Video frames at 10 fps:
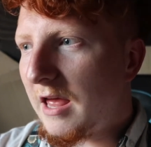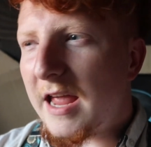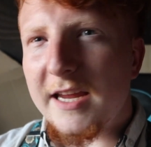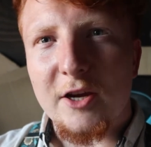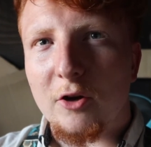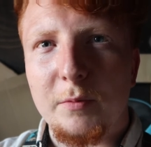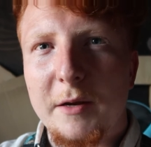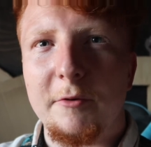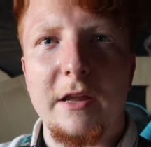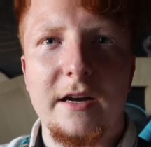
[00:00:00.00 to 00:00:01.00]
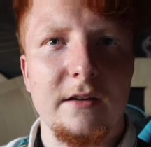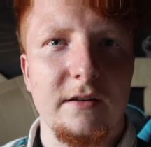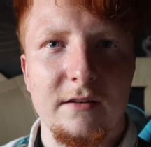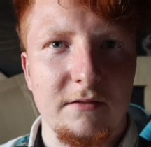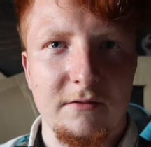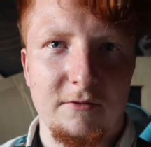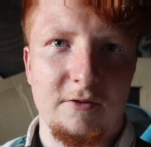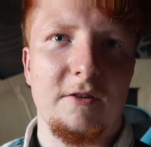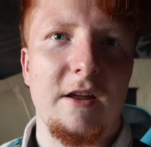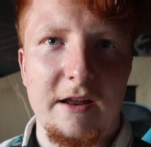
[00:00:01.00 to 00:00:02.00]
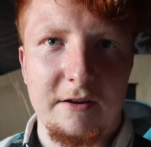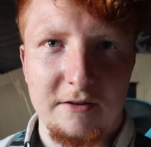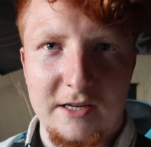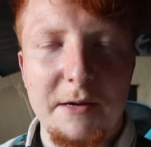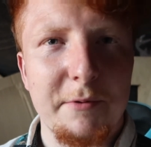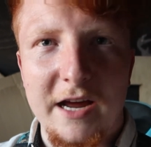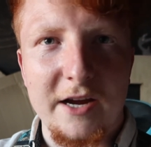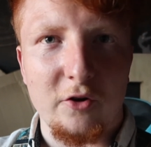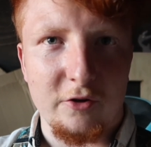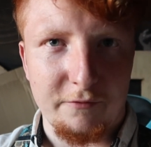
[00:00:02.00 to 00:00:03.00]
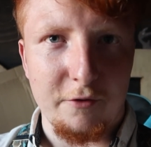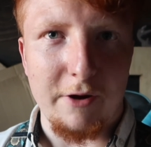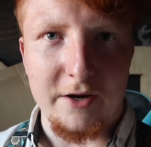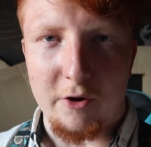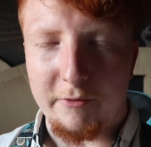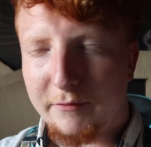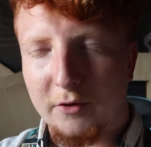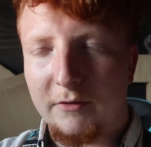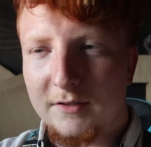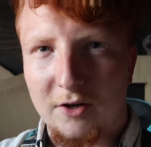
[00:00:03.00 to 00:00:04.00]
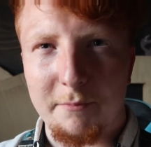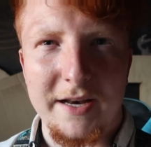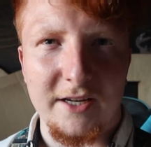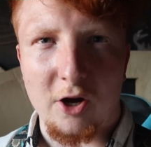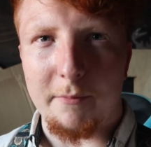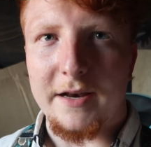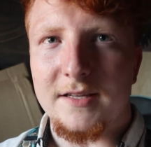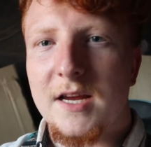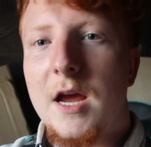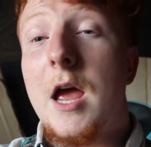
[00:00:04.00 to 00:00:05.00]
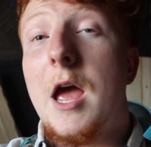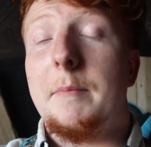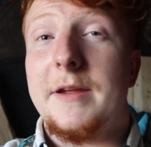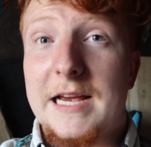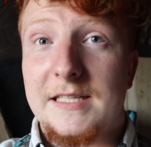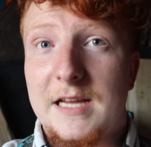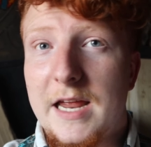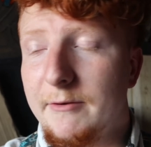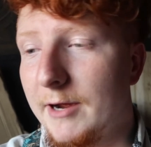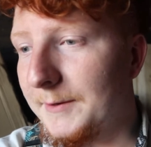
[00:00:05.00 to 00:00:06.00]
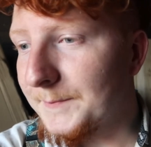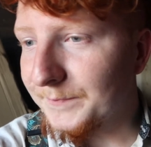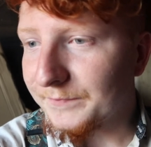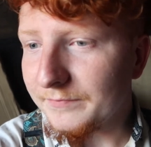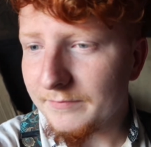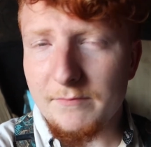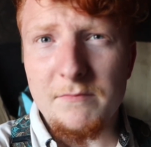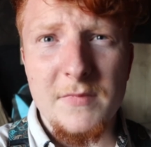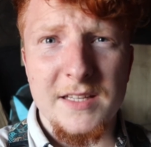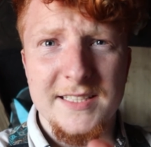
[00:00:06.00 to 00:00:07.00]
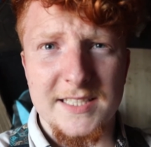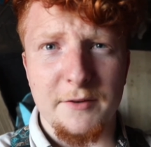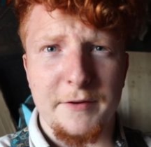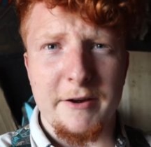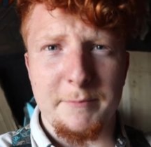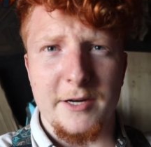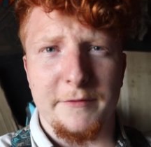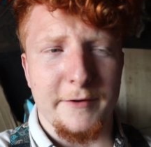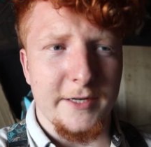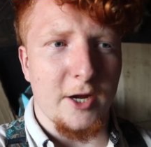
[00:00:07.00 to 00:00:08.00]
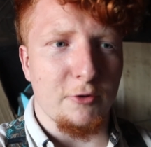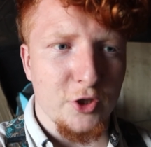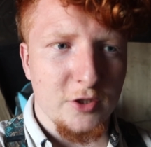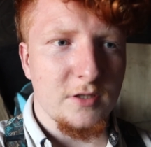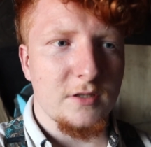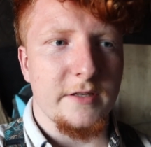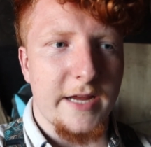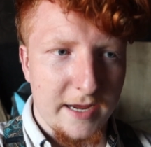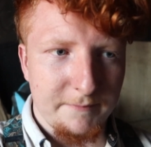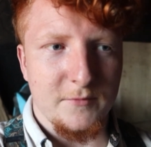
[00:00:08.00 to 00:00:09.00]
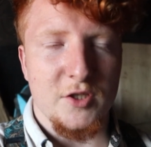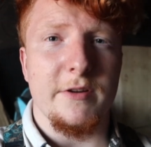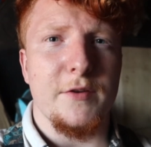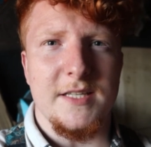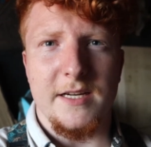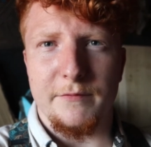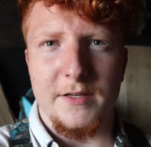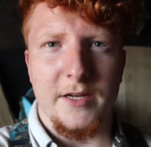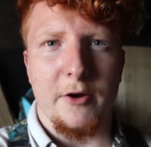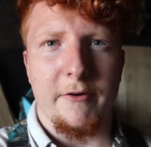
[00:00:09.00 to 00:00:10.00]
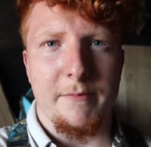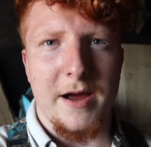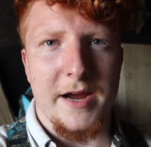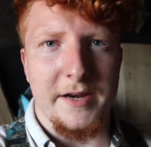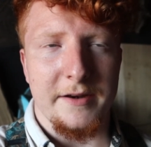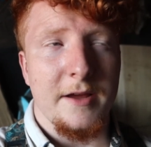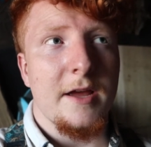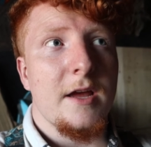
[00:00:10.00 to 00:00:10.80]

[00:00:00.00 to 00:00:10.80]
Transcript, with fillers: 80 odd people that I can uh, keep an eye on of who I know even though there's not many comments but yes anyway this is a very brief video just yeah so if you see a video of mine